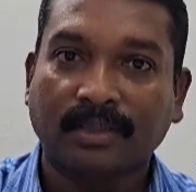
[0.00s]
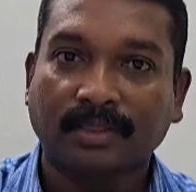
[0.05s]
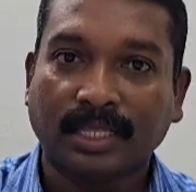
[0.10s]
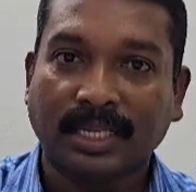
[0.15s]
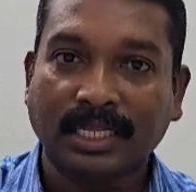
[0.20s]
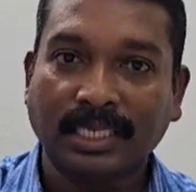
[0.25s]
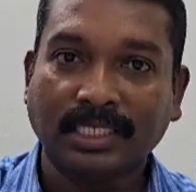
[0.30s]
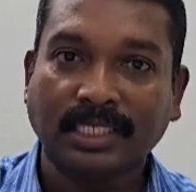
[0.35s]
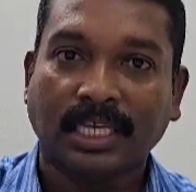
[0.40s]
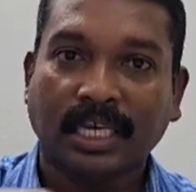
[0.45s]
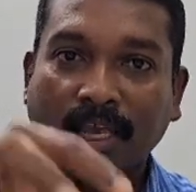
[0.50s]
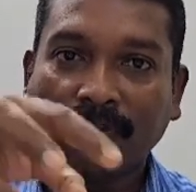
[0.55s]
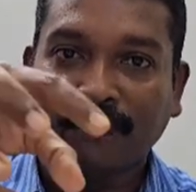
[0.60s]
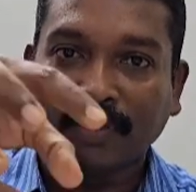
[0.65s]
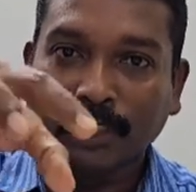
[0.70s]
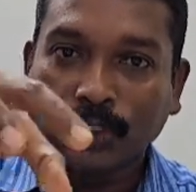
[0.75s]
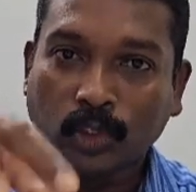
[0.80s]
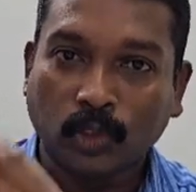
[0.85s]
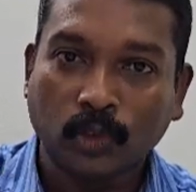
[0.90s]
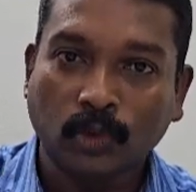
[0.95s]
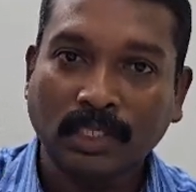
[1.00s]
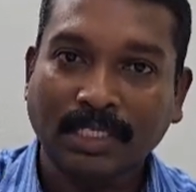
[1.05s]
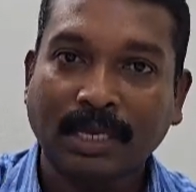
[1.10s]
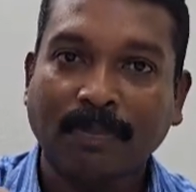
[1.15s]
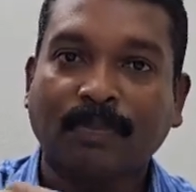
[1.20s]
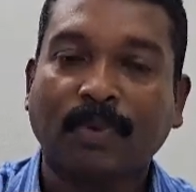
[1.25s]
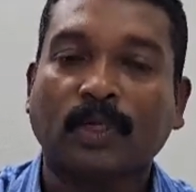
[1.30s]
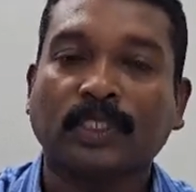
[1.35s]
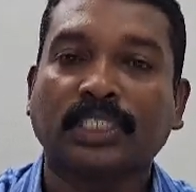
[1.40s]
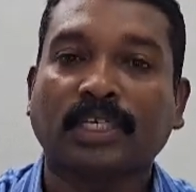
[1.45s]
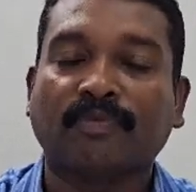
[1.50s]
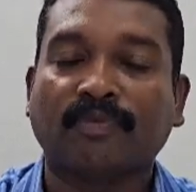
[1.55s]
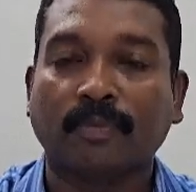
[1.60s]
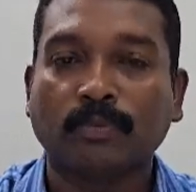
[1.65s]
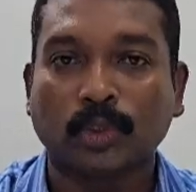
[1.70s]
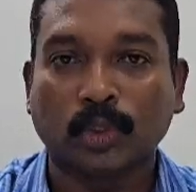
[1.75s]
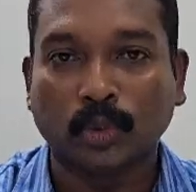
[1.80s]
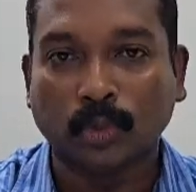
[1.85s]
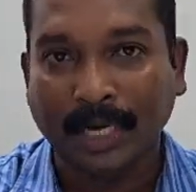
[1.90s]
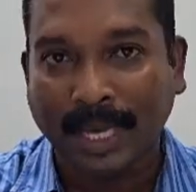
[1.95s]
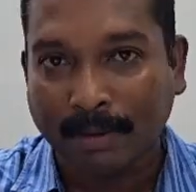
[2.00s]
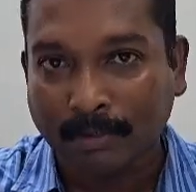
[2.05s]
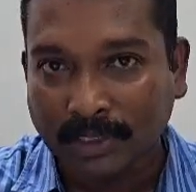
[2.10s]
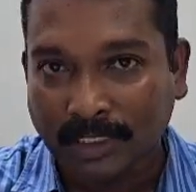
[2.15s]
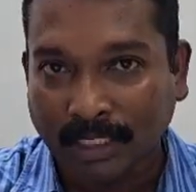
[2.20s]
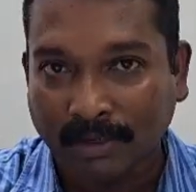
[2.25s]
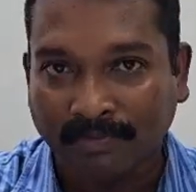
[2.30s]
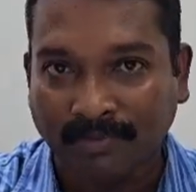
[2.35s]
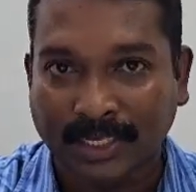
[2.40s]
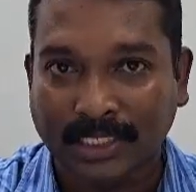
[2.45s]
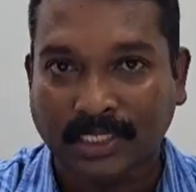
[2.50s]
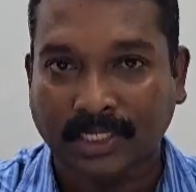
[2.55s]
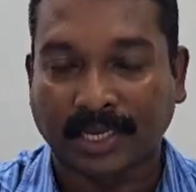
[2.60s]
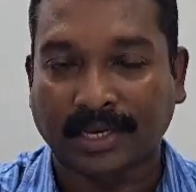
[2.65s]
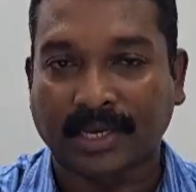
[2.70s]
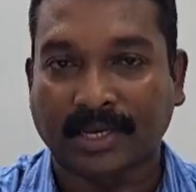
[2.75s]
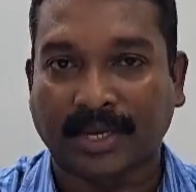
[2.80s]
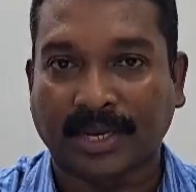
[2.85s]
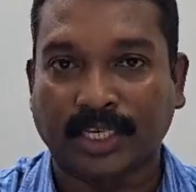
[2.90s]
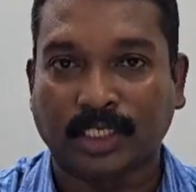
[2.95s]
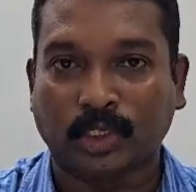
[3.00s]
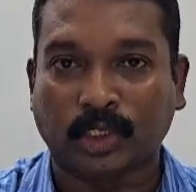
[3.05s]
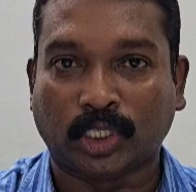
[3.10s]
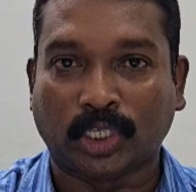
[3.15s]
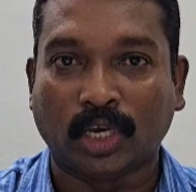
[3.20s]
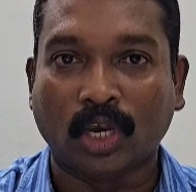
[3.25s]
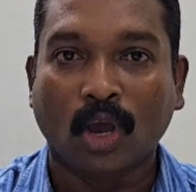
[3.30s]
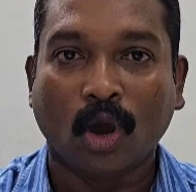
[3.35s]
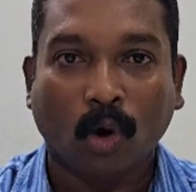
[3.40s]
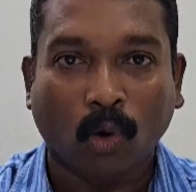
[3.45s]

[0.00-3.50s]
That is, if you choose a project from two-dimensional face recognition